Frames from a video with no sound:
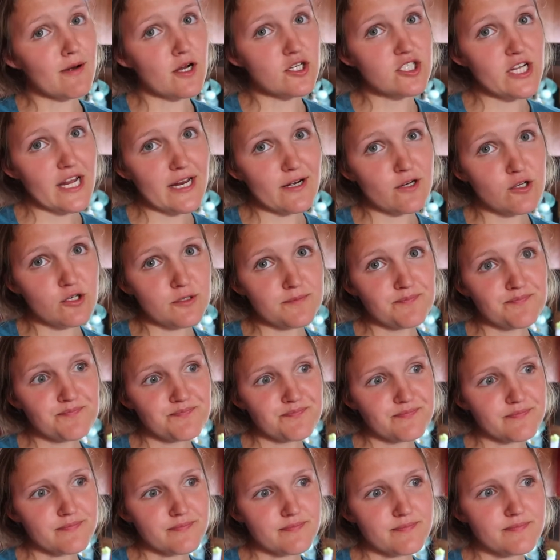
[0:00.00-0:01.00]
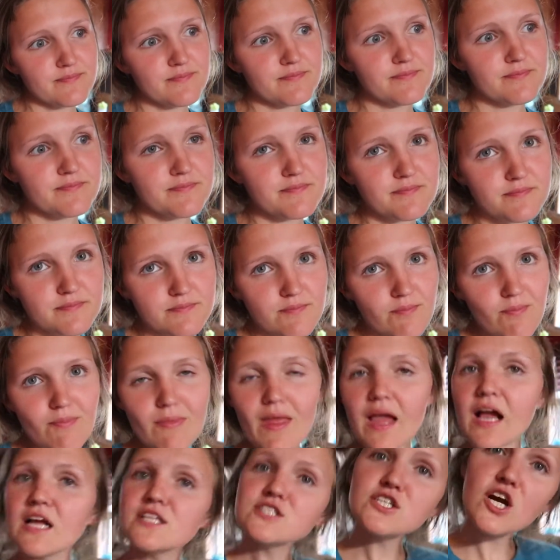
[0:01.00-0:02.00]
to our channel.
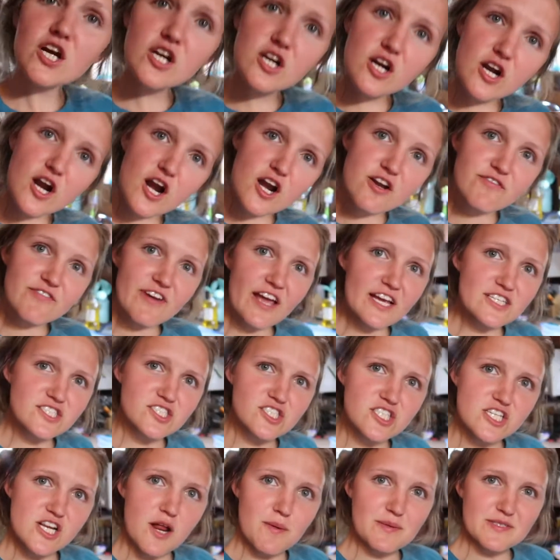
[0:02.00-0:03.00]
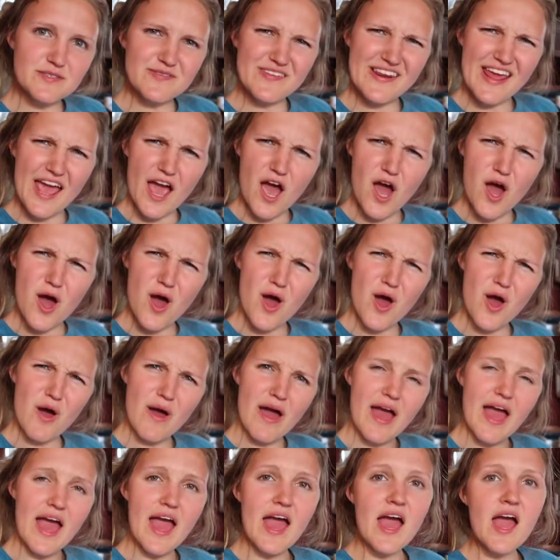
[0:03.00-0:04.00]
Turn on notifications so you don't miss video.
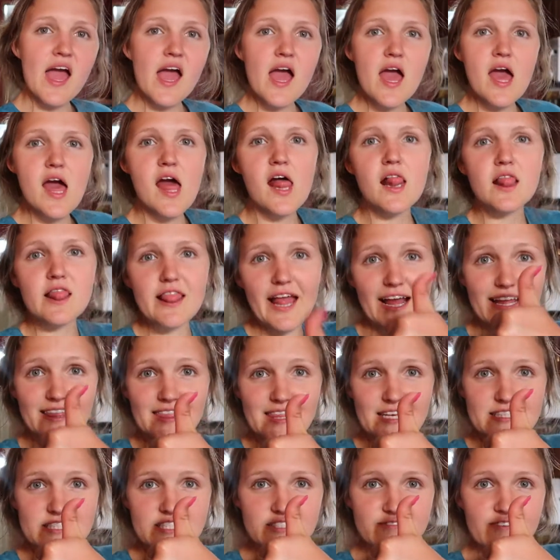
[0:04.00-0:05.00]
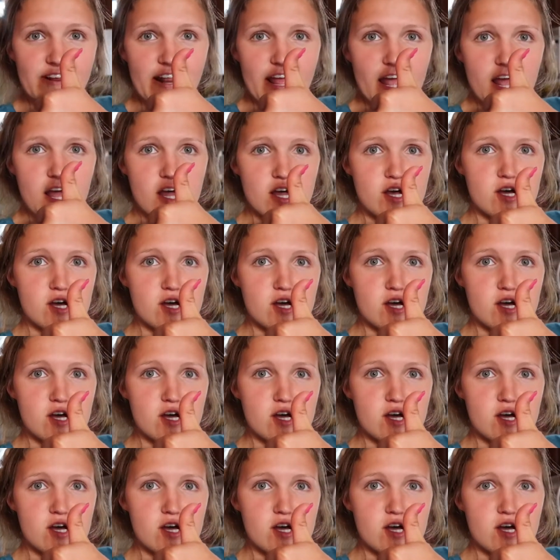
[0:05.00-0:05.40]
Like this video.